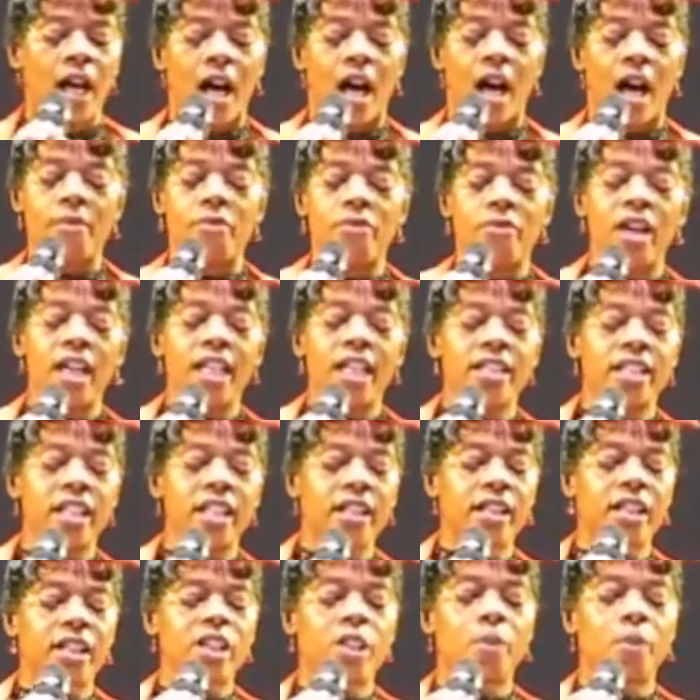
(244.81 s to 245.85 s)
I'm
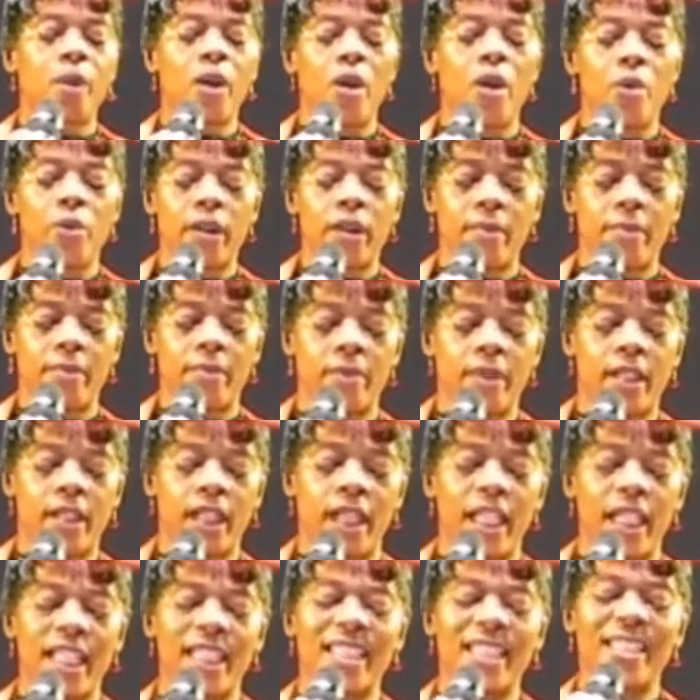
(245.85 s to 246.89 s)
writing this poem
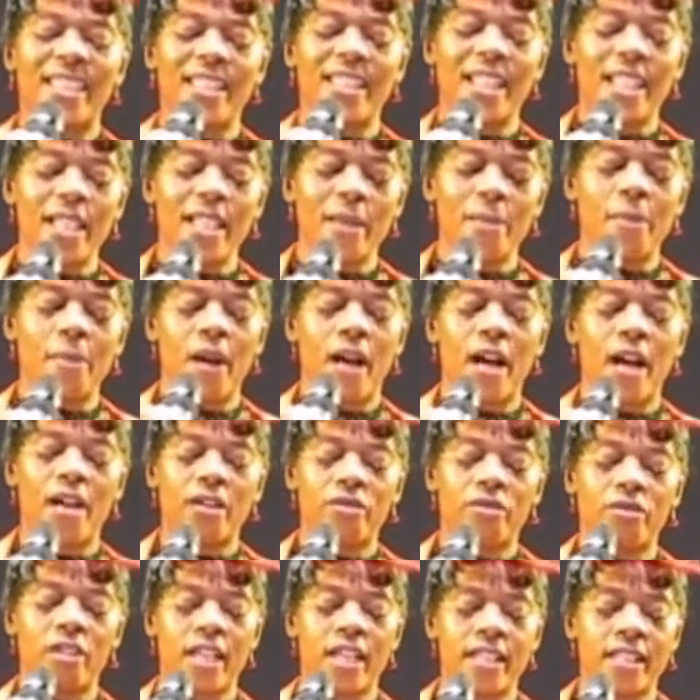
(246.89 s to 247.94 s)
in deep
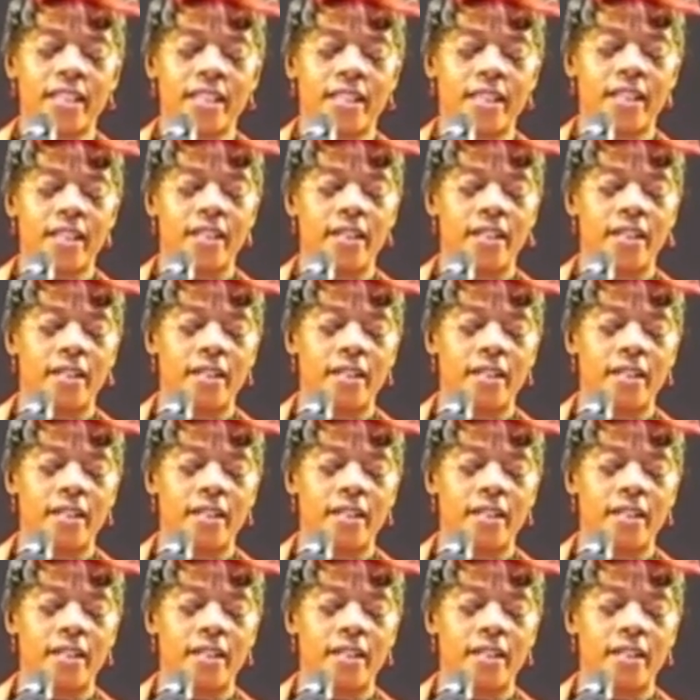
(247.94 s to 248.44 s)
unrest,